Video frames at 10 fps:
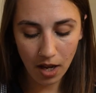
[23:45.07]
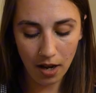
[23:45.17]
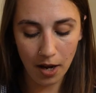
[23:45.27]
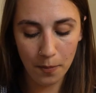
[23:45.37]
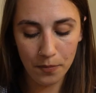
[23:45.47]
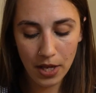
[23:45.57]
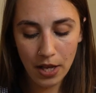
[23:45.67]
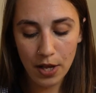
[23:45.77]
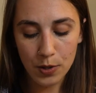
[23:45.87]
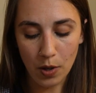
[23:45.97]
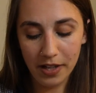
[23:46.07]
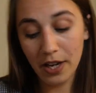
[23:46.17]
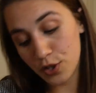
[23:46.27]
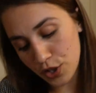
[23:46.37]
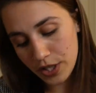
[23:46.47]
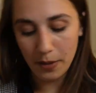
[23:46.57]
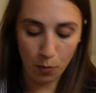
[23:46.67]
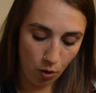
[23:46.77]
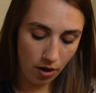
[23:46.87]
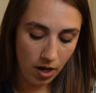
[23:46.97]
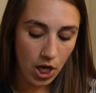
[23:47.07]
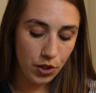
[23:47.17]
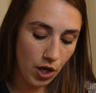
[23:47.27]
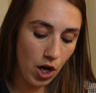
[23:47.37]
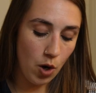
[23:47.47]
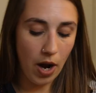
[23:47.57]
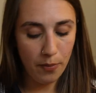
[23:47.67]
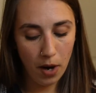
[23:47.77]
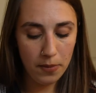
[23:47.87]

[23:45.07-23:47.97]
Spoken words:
So I think I should knit more. So I